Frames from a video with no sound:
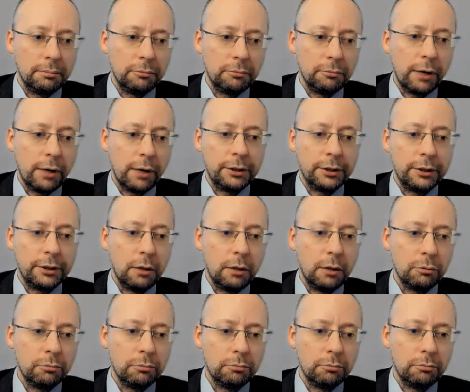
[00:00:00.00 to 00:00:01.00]
writes
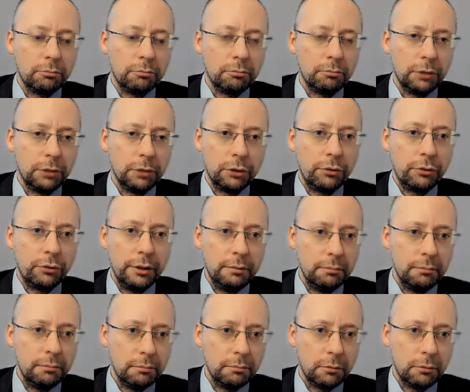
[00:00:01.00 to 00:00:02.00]
down
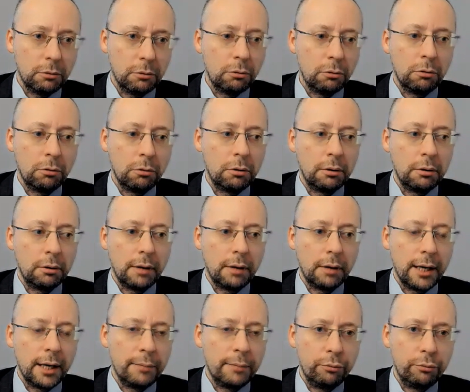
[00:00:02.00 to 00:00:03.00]
agree or
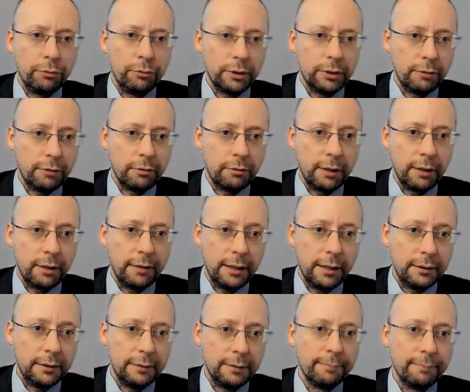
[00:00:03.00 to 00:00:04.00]
I approve or something like
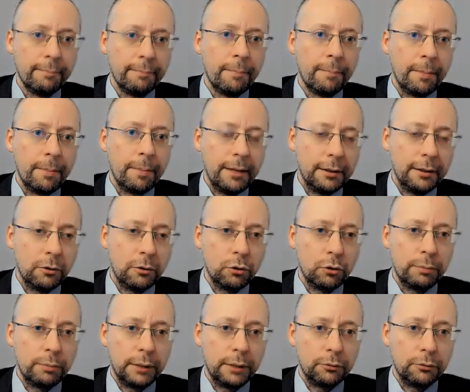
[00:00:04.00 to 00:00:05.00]
that. Then it
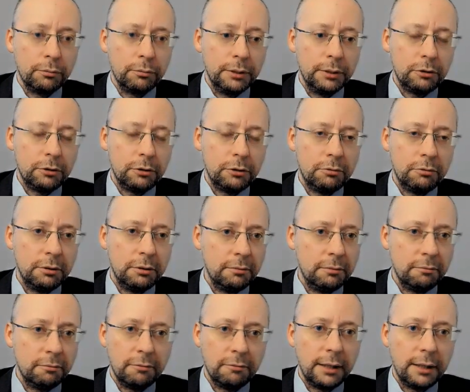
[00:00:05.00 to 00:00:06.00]
goes back to the
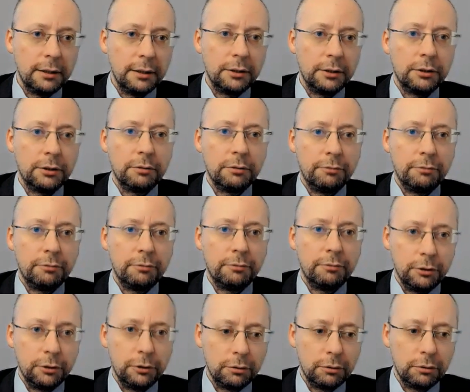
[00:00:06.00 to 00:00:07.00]
ministry, then it's
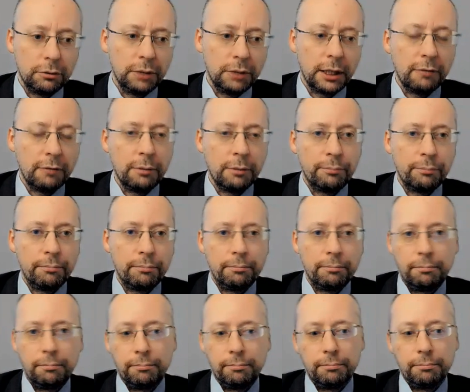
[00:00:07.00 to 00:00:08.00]
finished. We have an
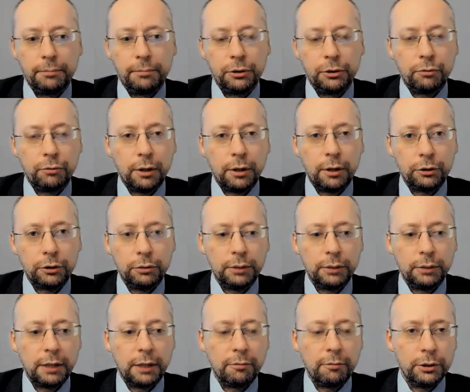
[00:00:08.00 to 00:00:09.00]
instruction,
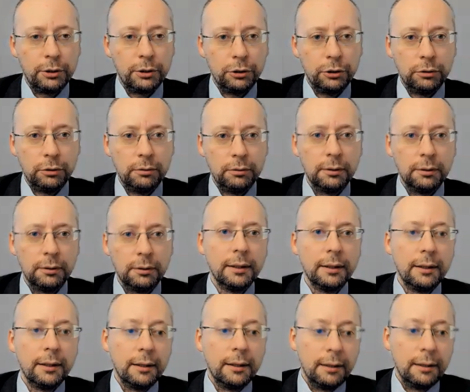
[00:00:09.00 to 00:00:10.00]
we have a position,
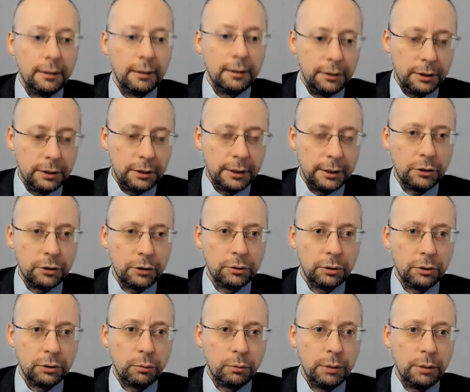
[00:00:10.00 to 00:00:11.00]
delegation
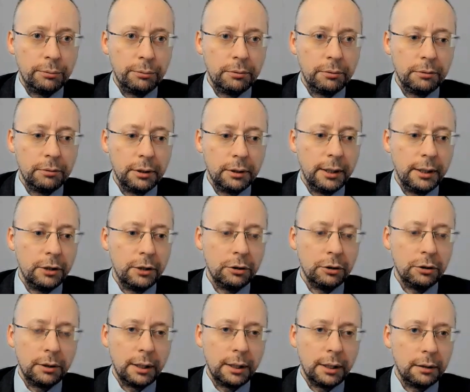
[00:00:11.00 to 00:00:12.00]
is equipped,
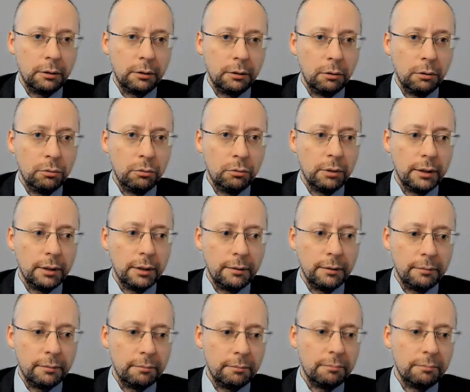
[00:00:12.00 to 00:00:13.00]
delegation can go
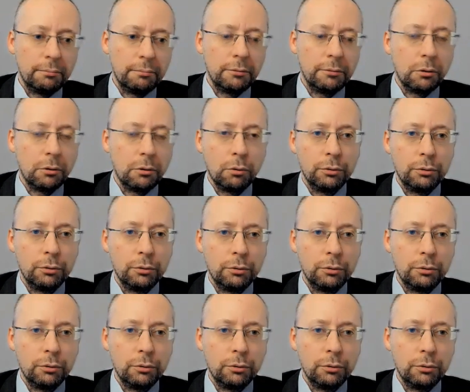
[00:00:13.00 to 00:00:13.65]
and hold